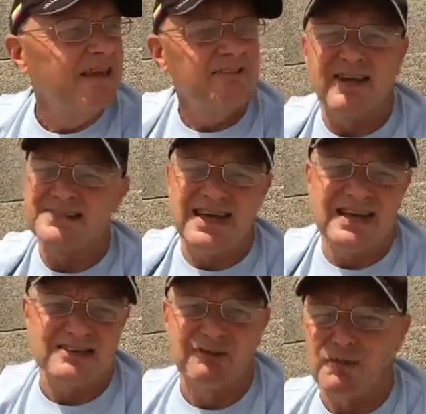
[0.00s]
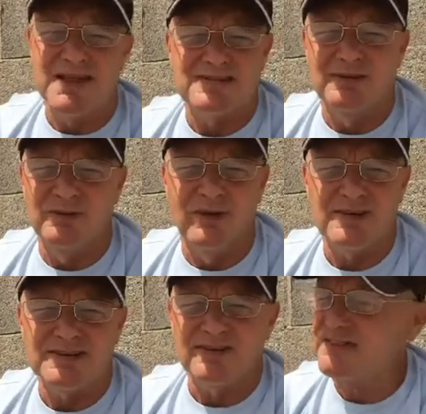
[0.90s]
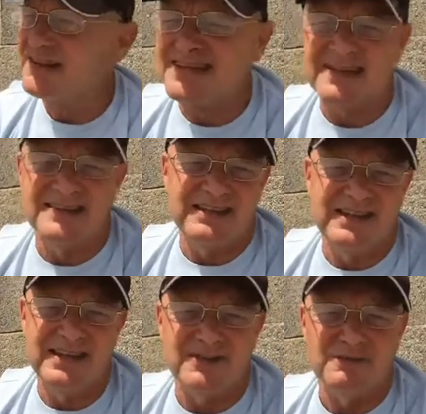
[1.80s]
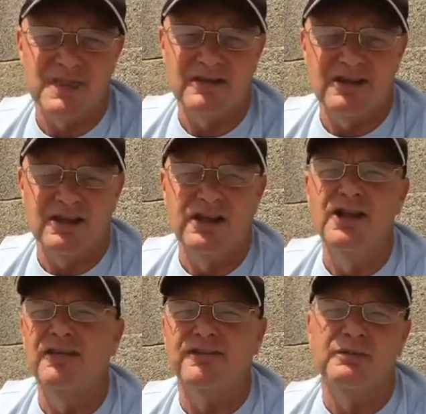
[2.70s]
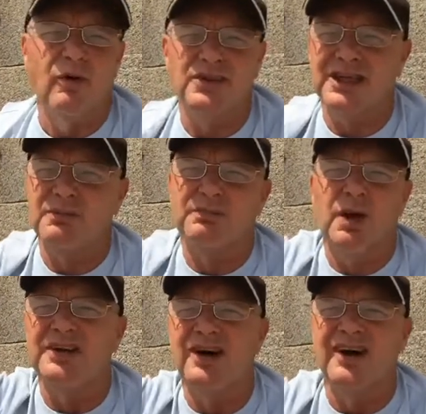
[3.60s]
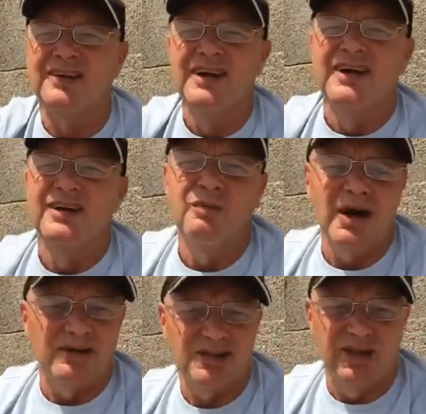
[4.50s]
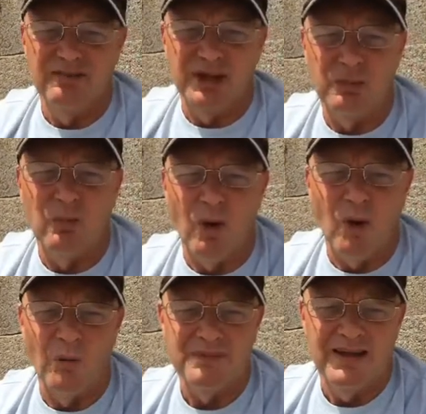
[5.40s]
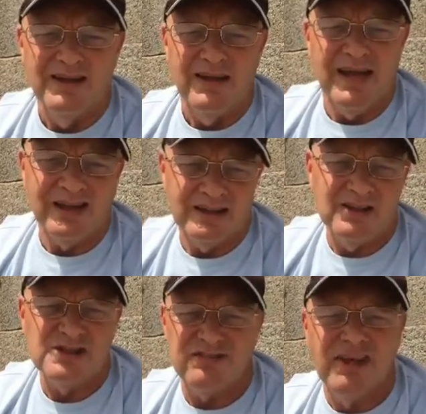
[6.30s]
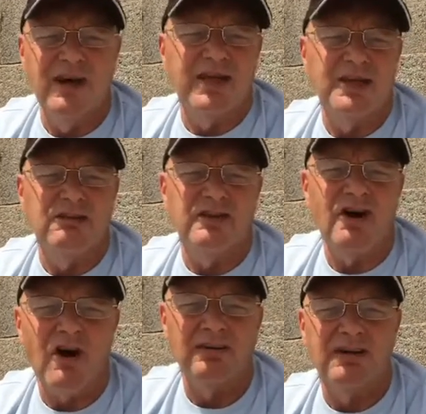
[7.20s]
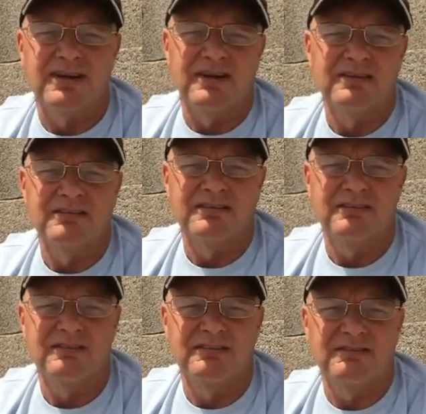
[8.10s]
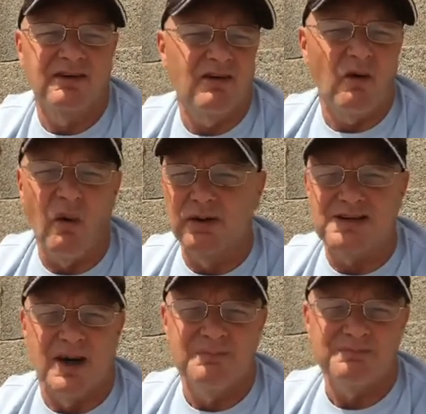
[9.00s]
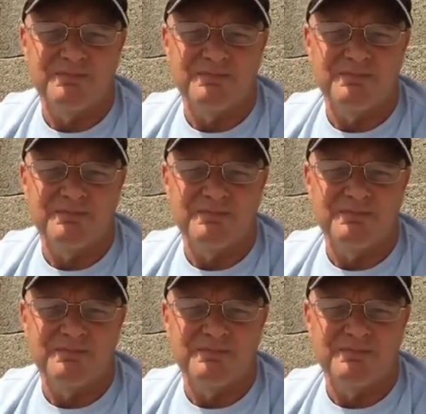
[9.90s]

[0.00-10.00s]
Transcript: fantastic romantic walks. Fantastic in the evening. Lovely walks down the promenade. The weather's lovely and warm. And it does feel like you're on holiday all the time.